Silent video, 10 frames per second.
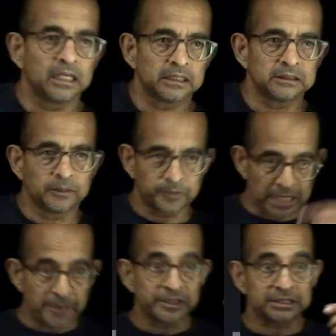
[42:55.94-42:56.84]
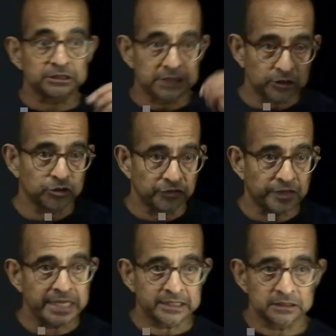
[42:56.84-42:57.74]
the parameters that you
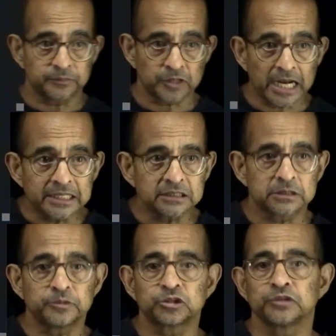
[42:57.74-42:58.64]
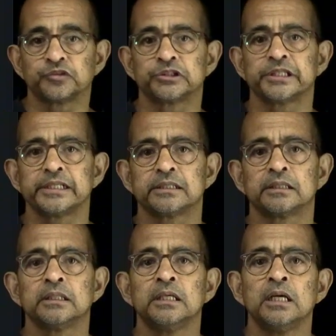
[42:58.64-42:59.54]
define in the prior distribution for theta.
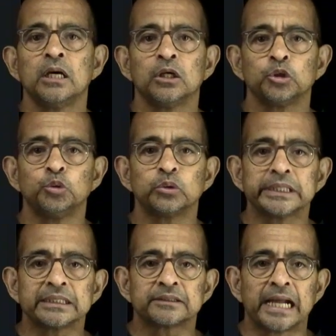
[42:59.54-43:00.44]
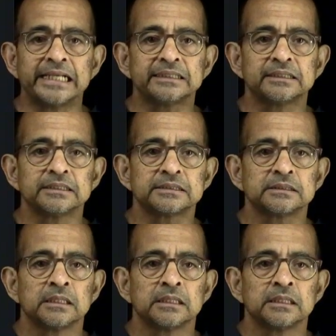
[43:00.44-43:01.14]
You can write this,